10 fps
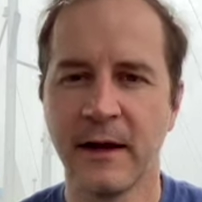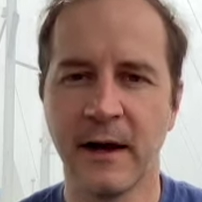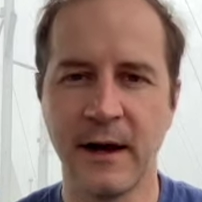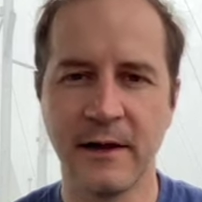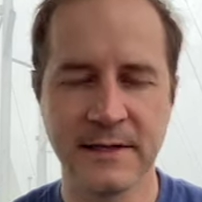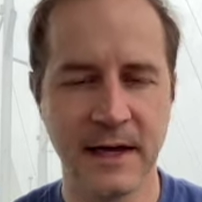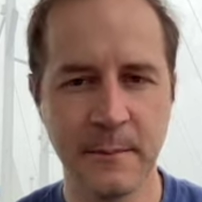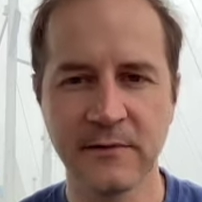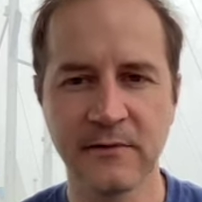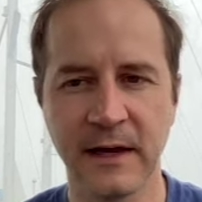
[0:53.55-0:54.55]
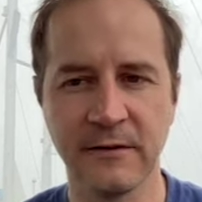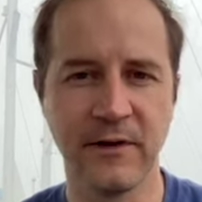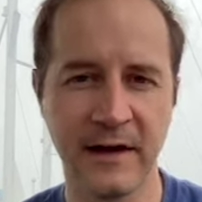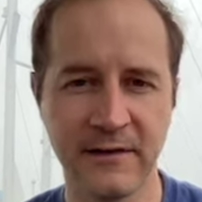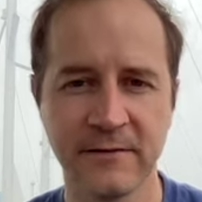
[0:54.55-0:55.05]
uh, tips,
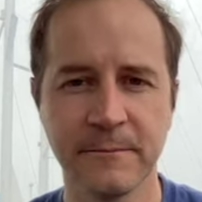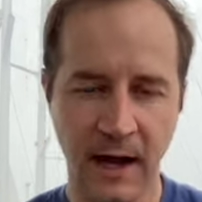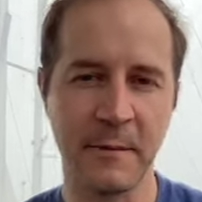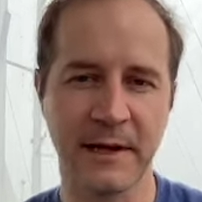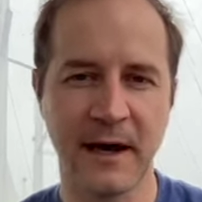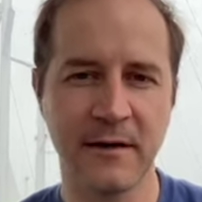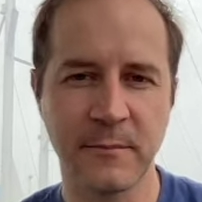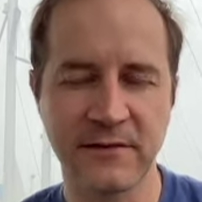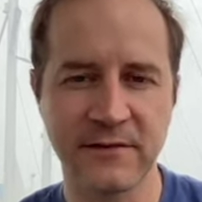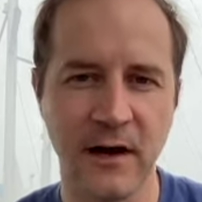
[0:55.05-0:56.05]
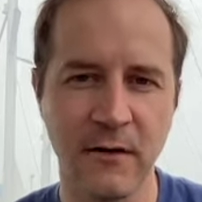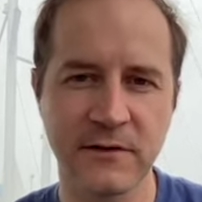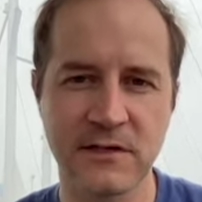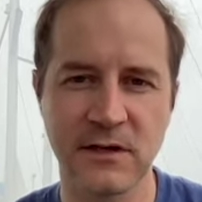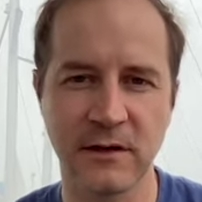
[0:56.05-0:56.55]
advice. I'm an accountant myself,
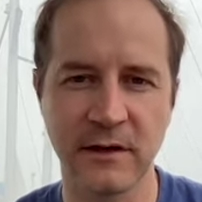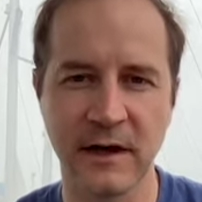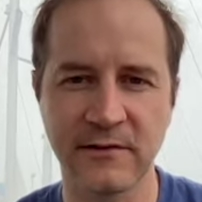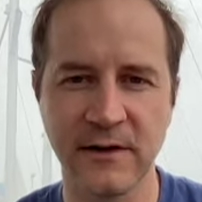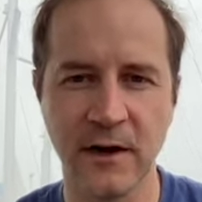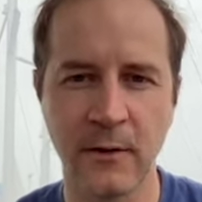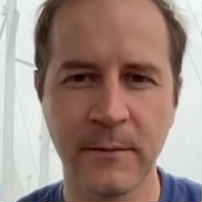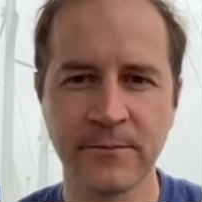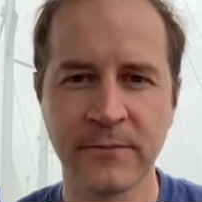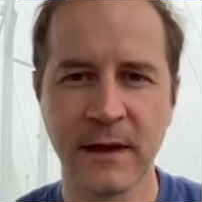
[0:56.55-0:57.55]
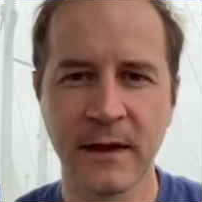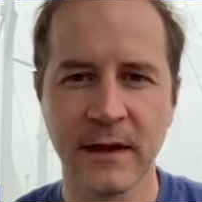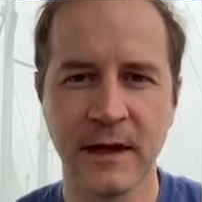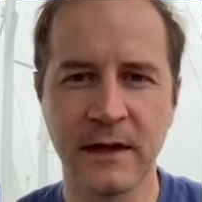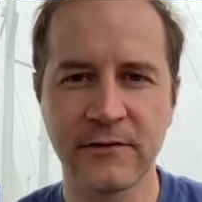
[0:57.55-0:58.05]
just so you guys know
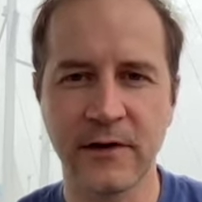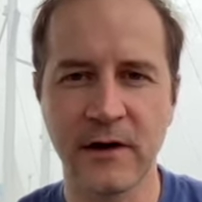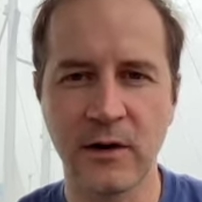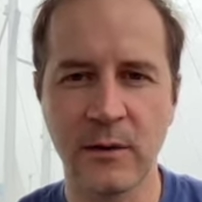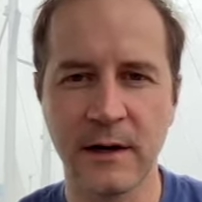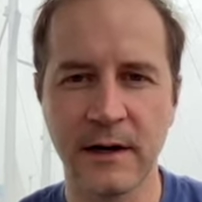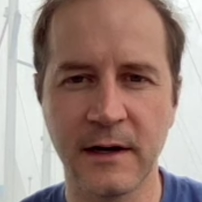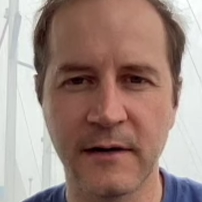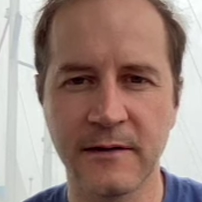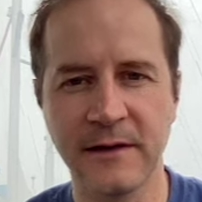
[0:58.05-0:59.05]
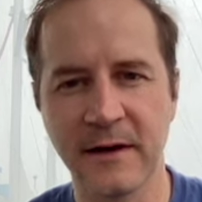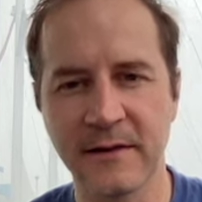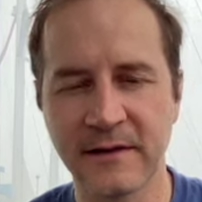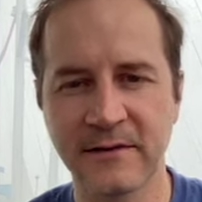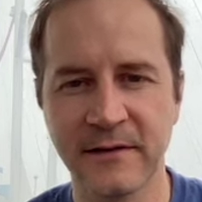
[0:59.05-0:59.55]
and so uh, you know
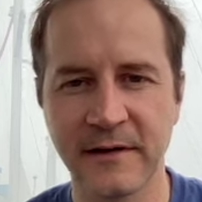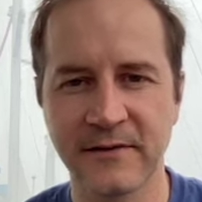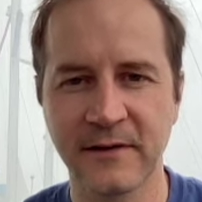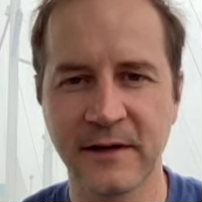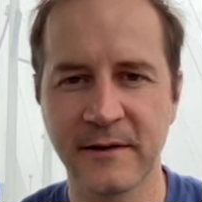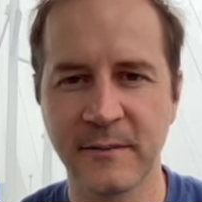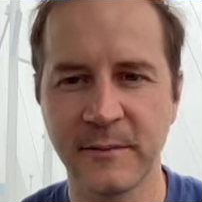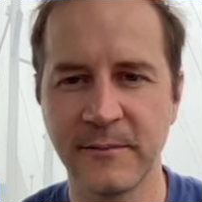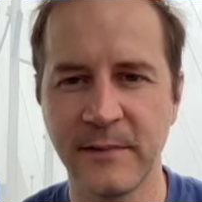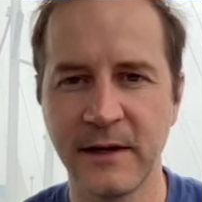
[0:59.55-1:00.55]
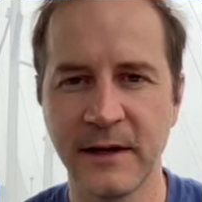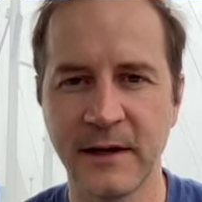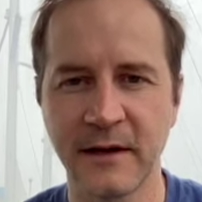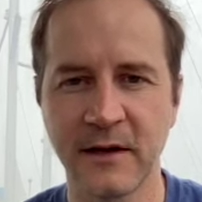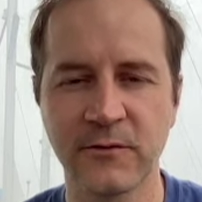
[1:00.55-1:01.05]
that that's going to be
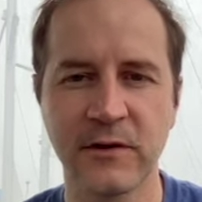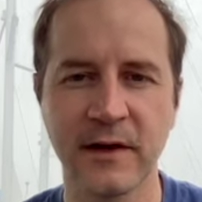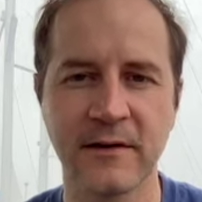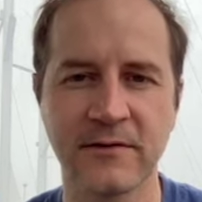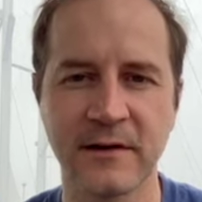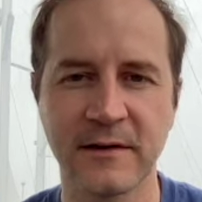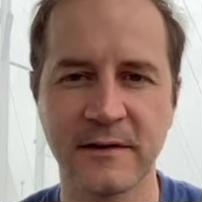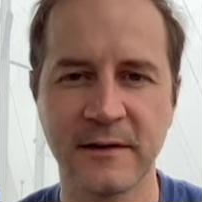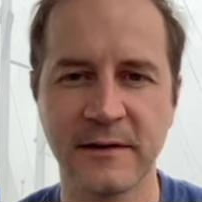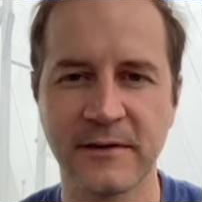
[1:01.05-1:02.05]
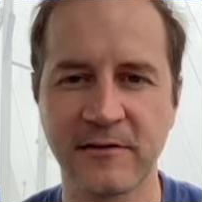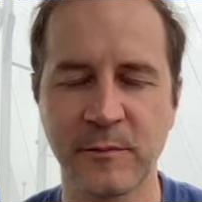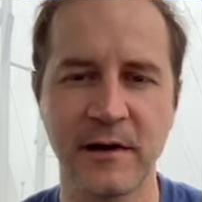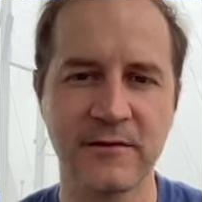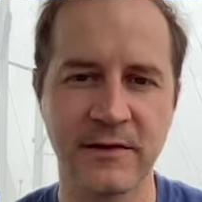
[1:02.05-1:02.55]
uh, good for you guys to get the
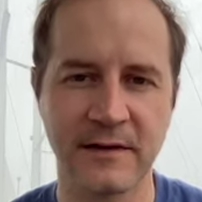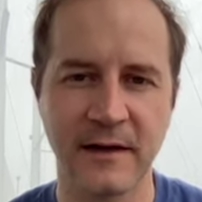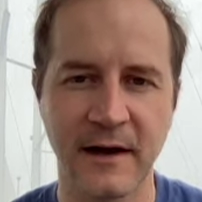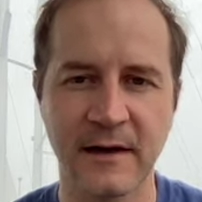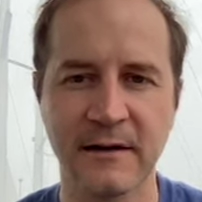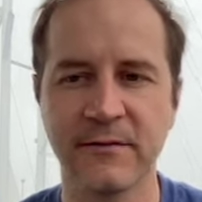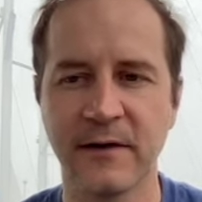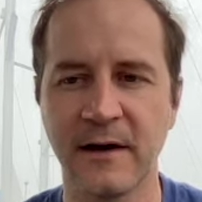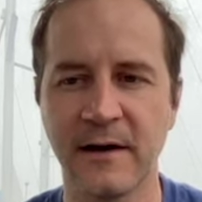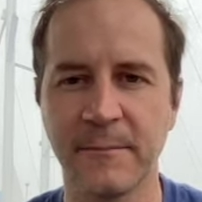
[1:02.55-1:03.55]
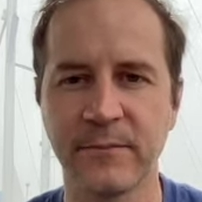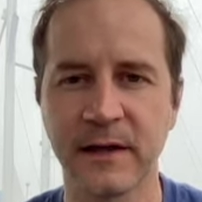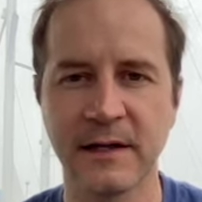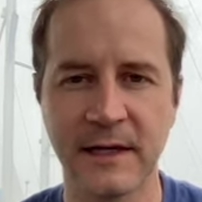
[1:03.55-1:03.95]
experience that I have, um, can